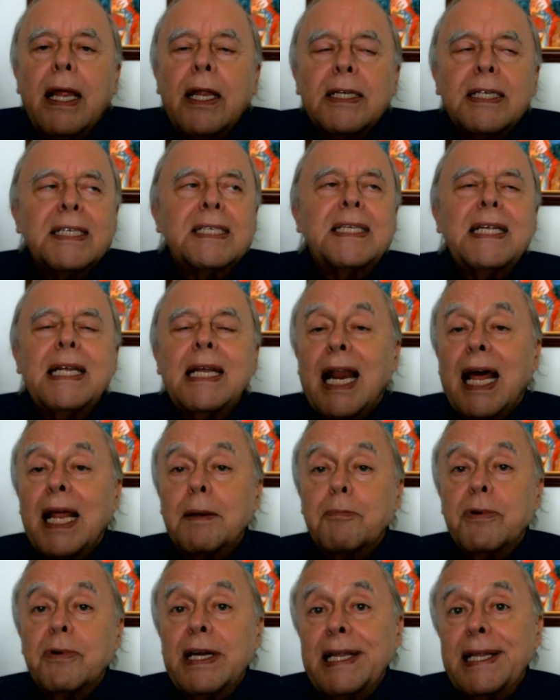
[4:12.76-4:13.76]
You just see a lot
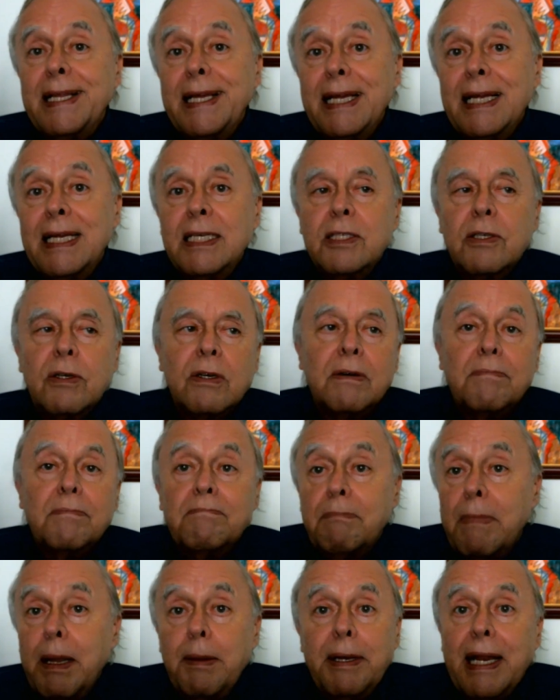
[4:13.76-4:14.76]
of pretty things, or
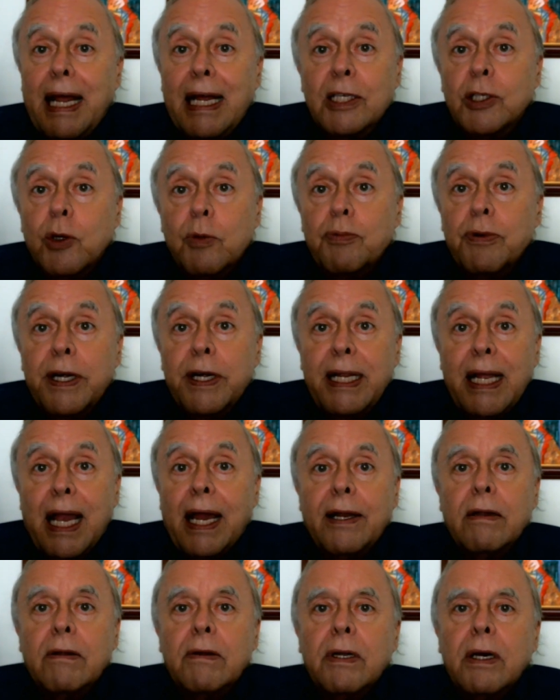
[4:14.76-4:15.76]
maybe not so pretty,
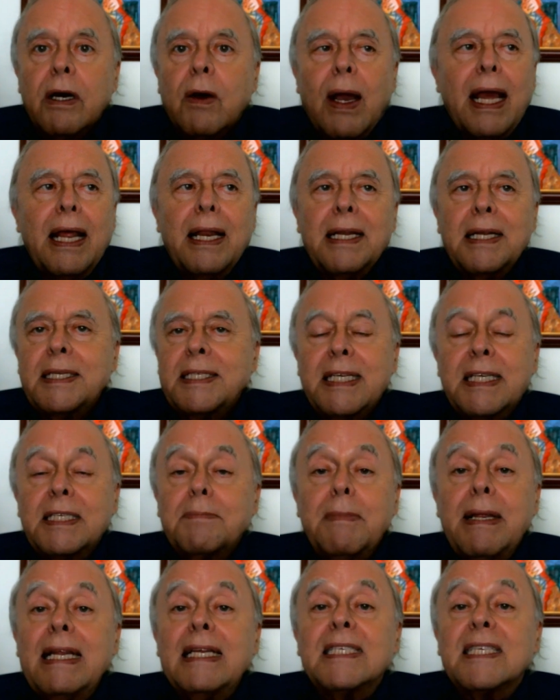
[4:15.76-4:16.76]
I don't know, and it
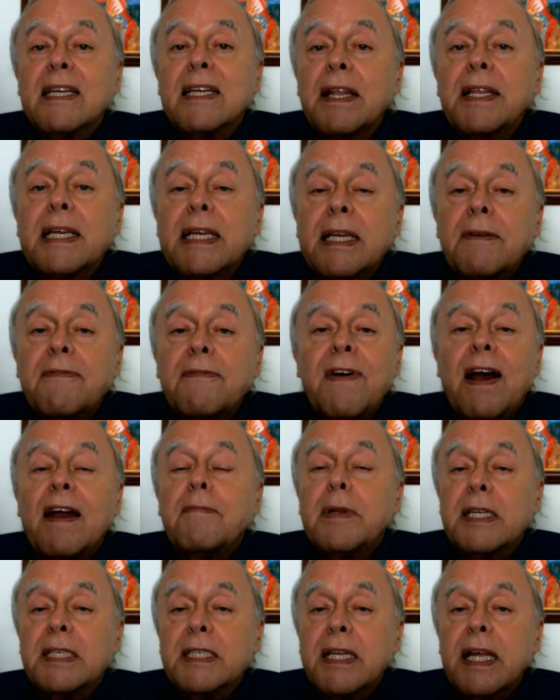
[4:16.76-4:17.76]
just means nothing.
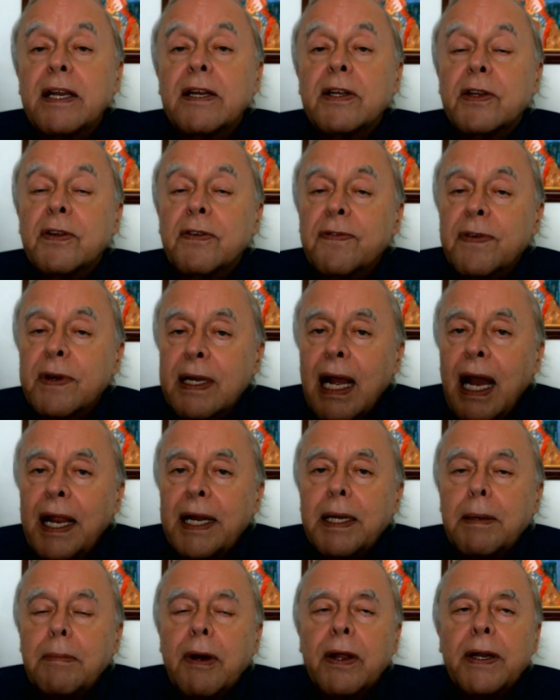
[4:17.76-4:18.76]
5 minutes later, you've
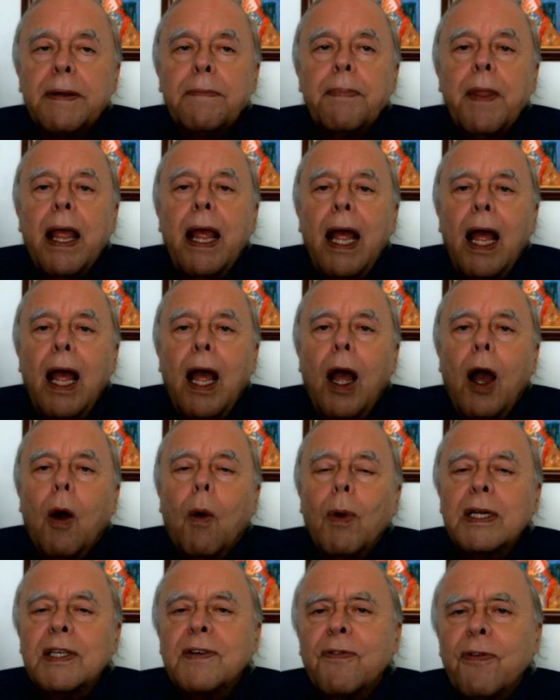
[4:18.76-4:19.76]
forgotten about it.
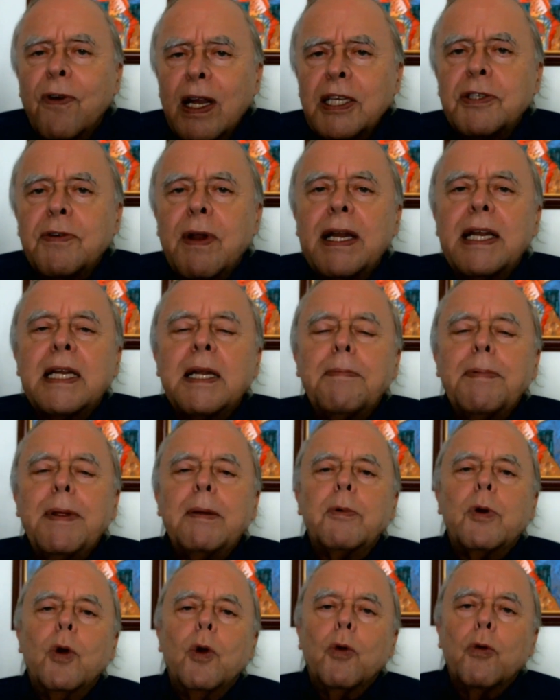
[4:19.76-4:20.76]
What's frustrating to
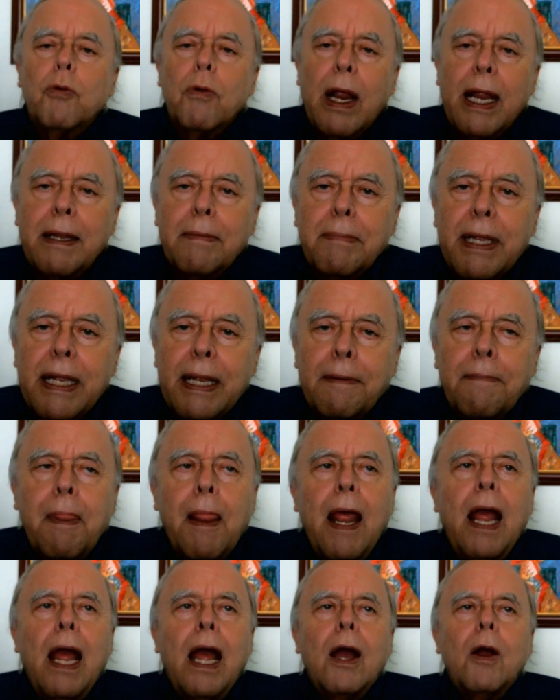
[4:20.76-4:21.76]
people who write me,
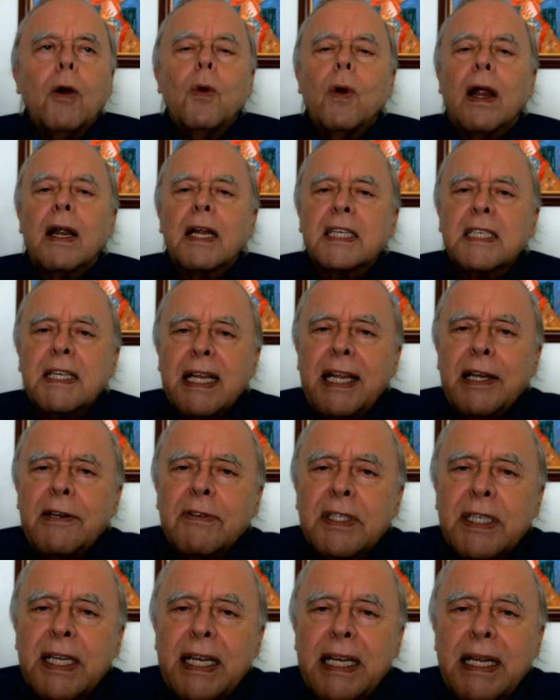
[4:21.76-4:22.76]
who are
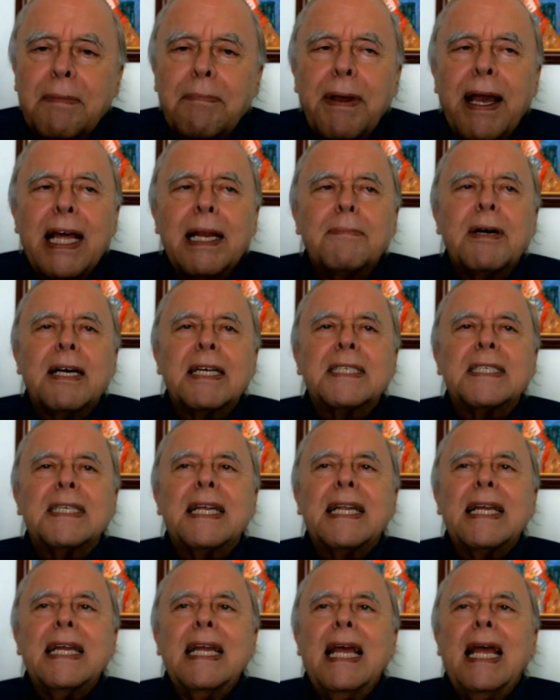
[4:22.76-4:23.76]
interested in Panama
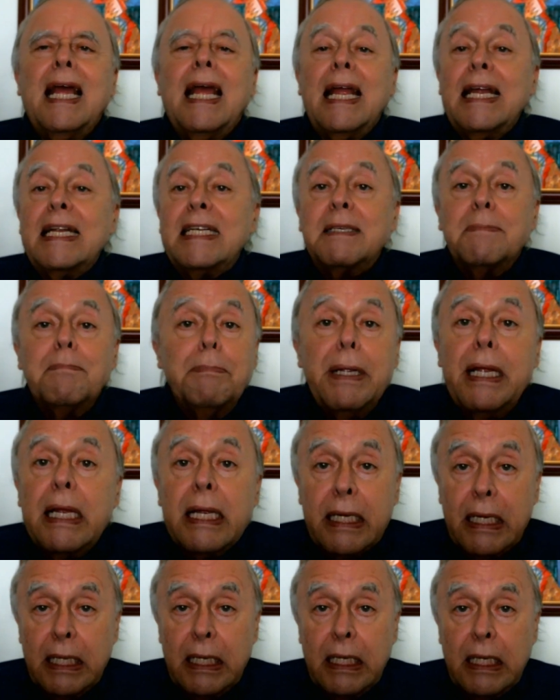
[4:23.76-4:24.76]
City, it's
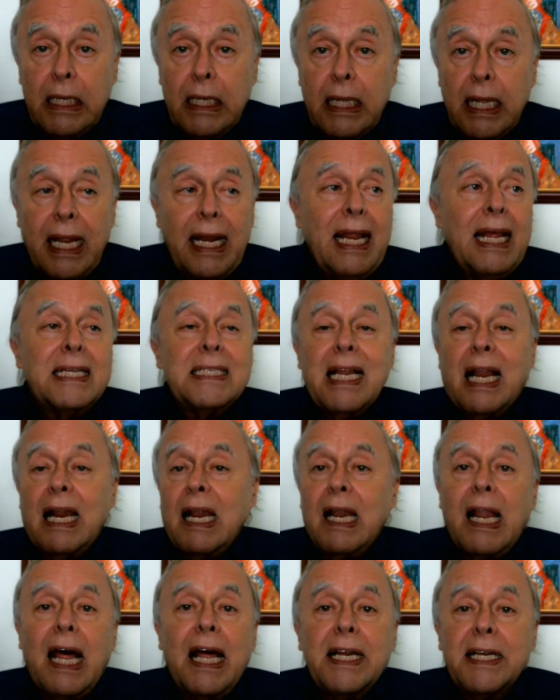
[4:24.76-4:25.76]
big. It has a
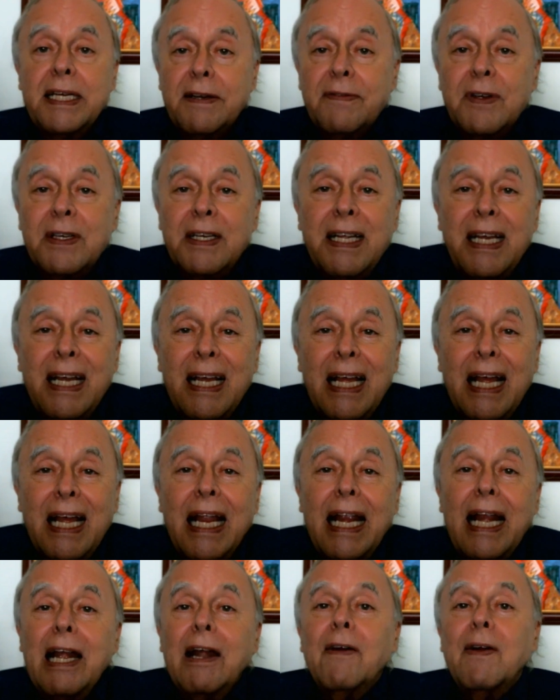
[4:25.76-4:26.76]
lot of different
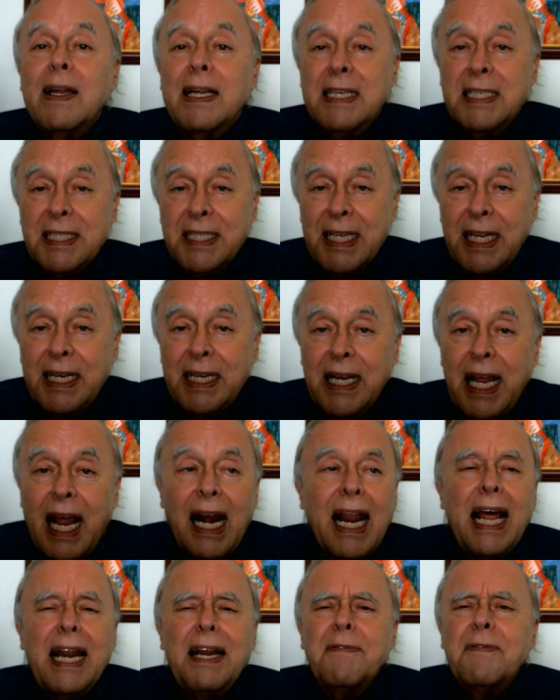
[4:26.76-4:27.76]
areas in it,
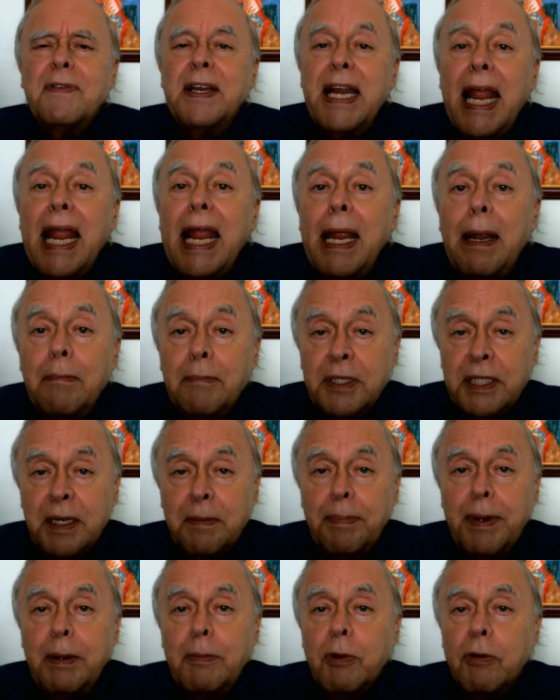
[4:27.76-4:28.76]
a lot of names
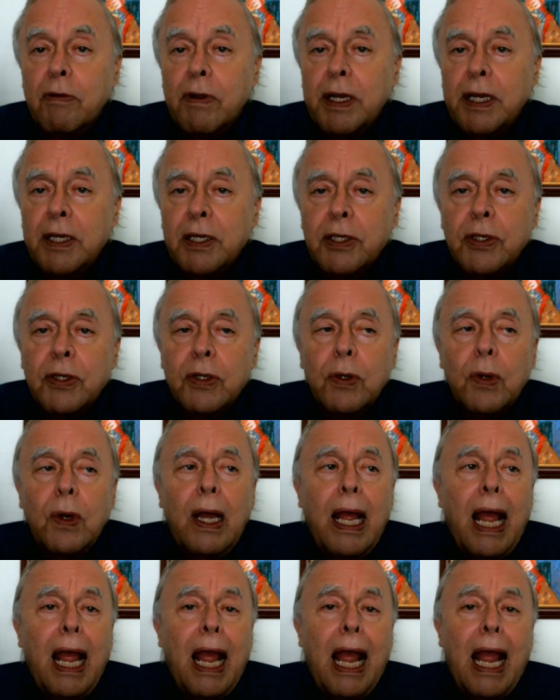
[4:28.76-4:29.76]
that people run into.
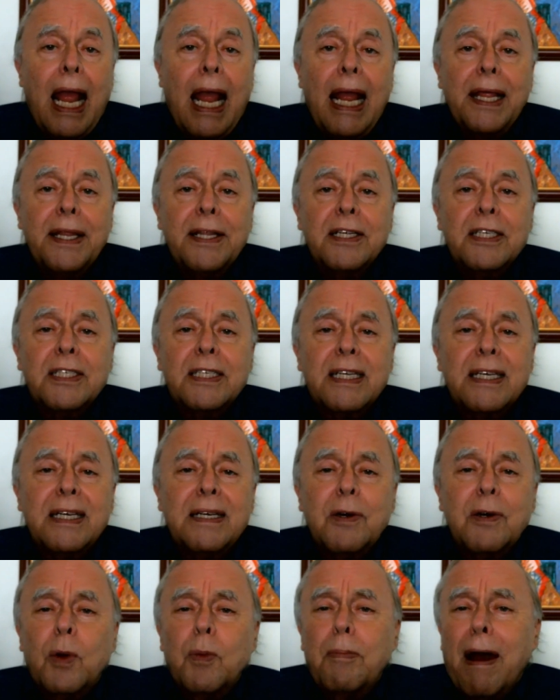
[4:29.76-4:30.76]
And there's
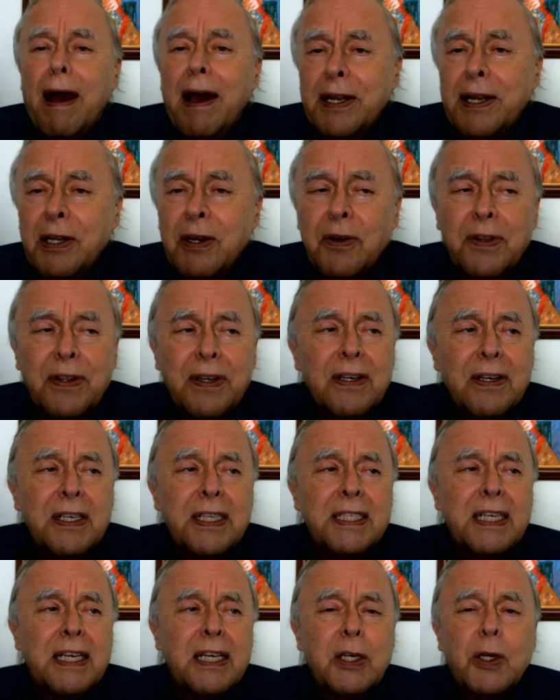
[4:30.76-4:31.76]
El Barrio,
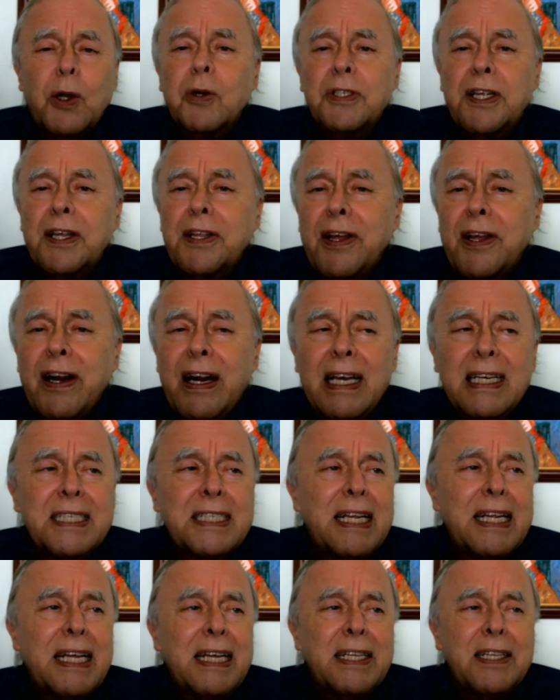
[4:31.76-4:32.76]
there's Costa del
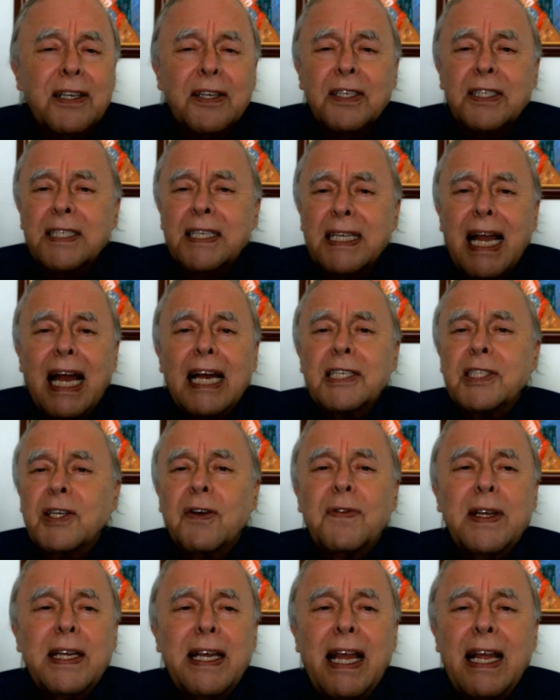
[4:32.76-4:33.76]
Este, there's
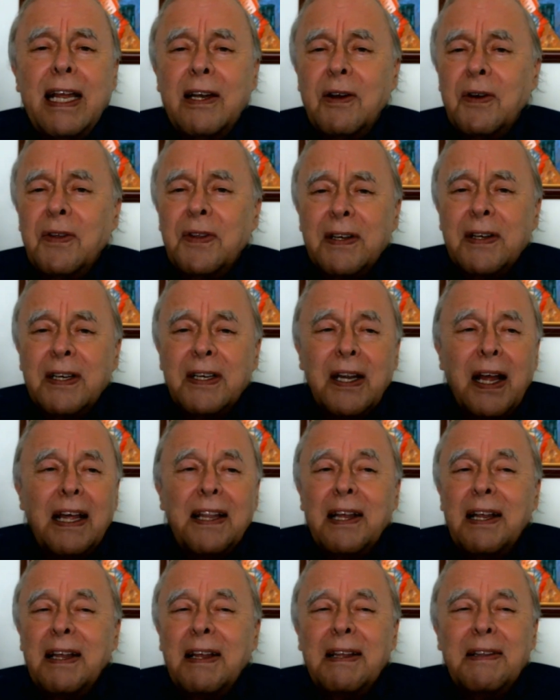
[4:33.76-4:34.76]
Casco Viejo,
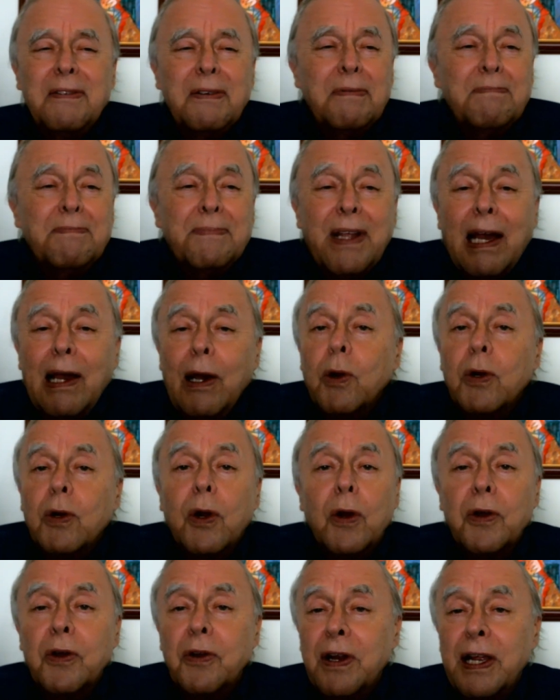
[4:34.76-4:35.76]
there's El
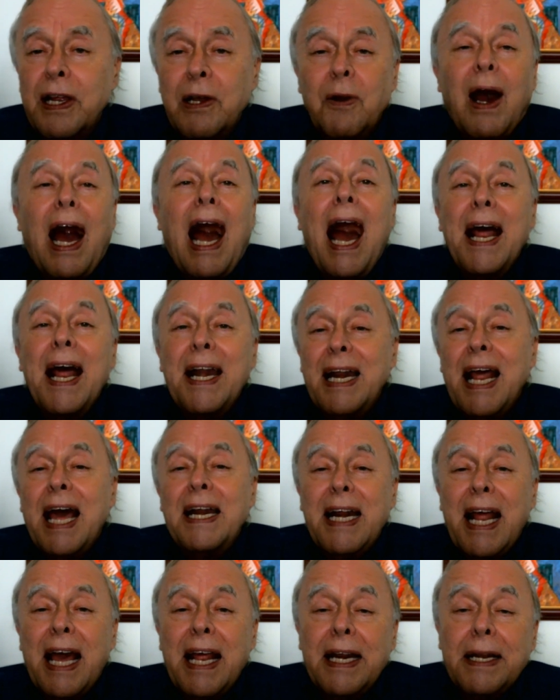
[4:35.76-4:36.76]
Congrejo, on and
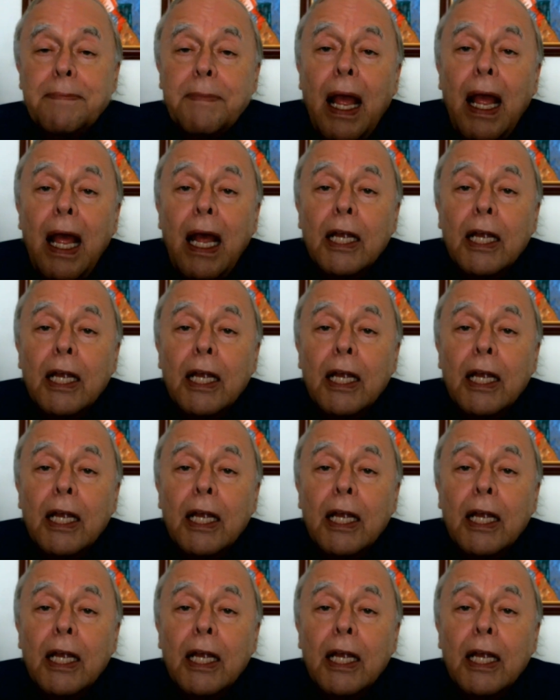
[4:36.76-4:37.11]
on and on.